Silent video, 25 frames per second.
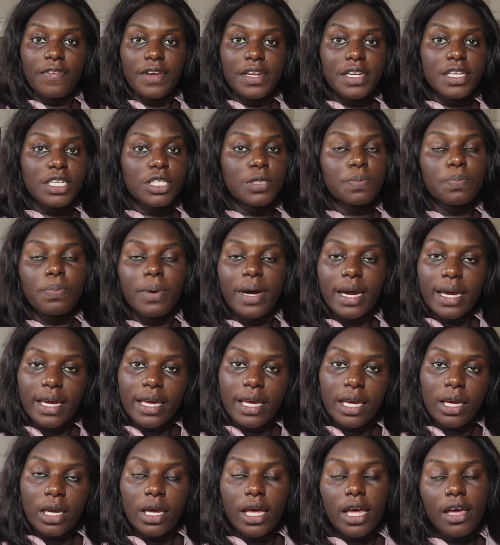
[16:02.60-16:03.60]
finished
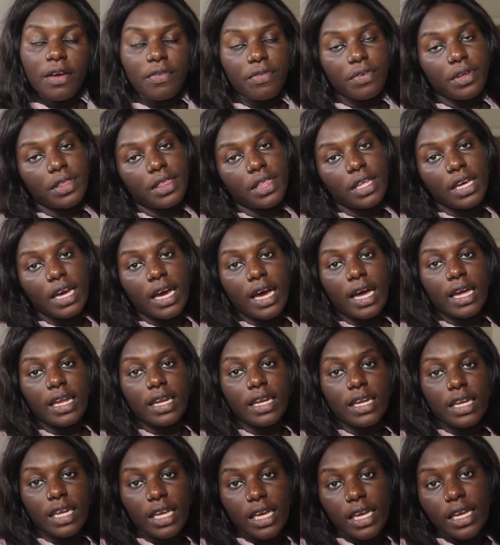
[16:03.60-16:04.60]
packing everything i
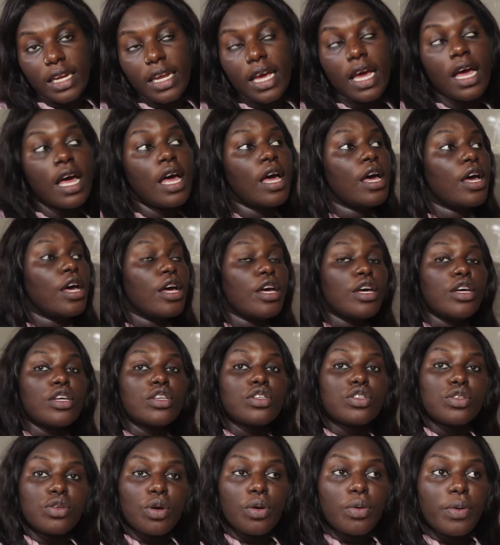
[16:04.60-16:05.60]
need
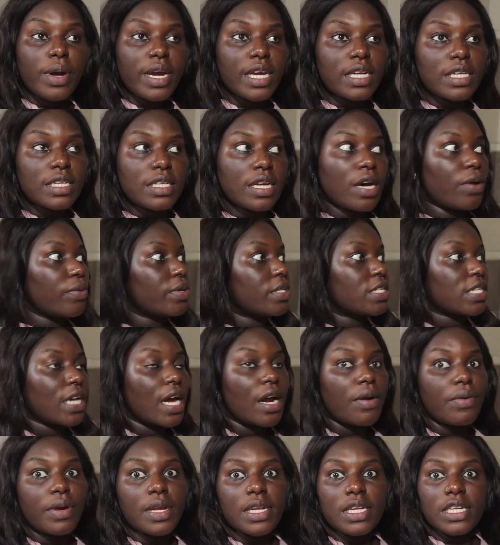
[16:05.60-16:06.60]
so right now it's
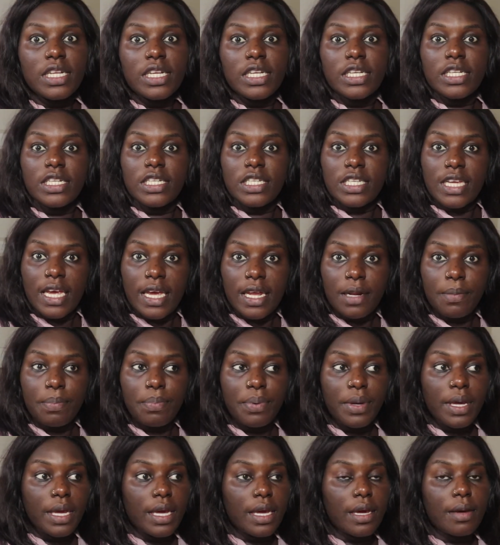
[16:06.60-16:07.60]
currently 10
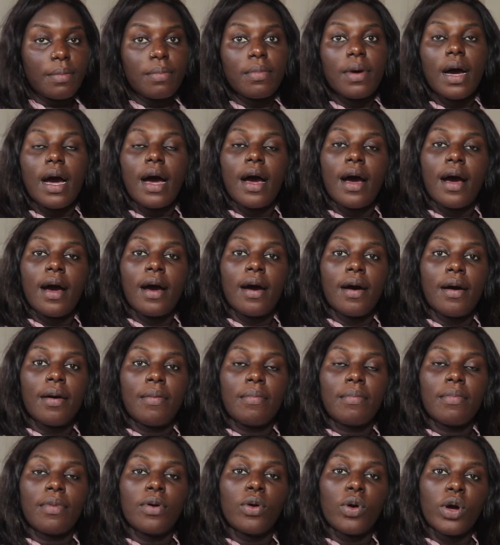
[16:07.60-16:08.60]
p.m
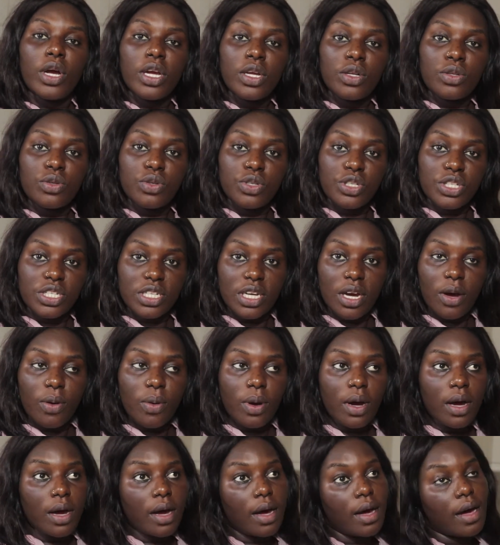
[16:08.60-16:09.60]
i'm going to
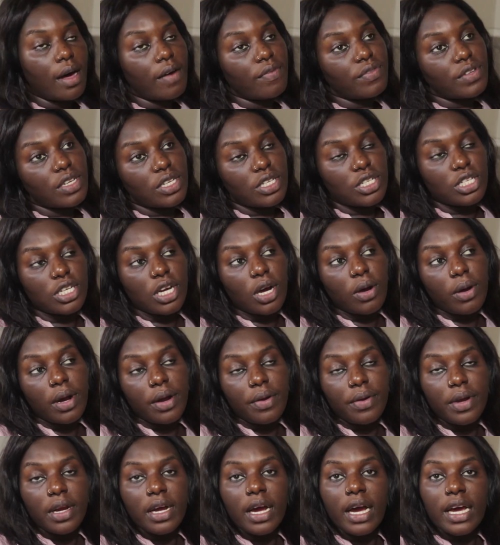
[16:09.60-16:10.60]
shower after
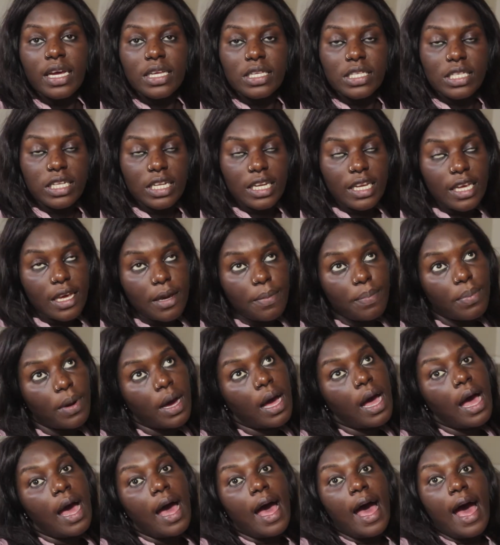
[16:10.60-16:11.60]
showering i sleep
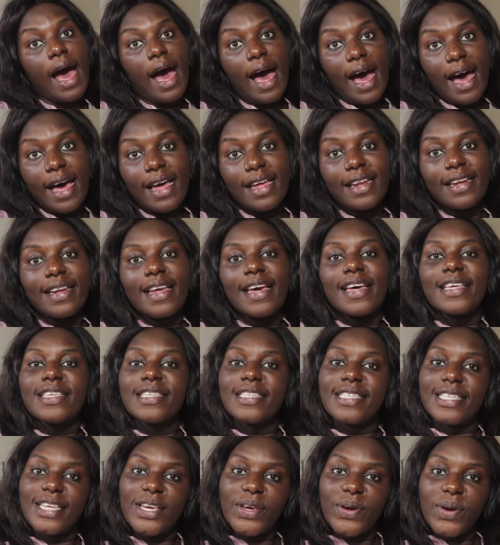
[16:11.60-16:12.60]
and
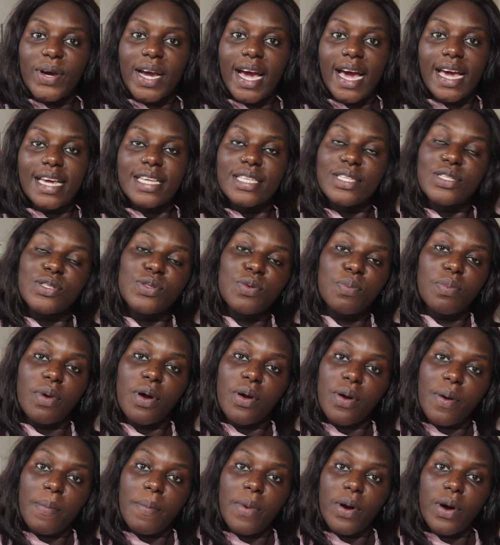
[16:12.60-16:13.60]
see you guys
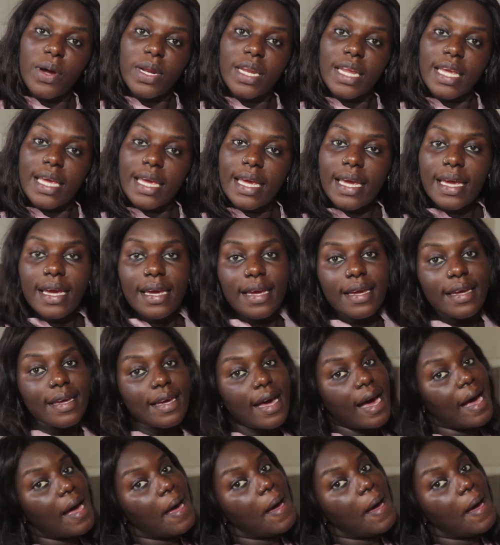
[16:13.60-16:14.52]
tomorrow morning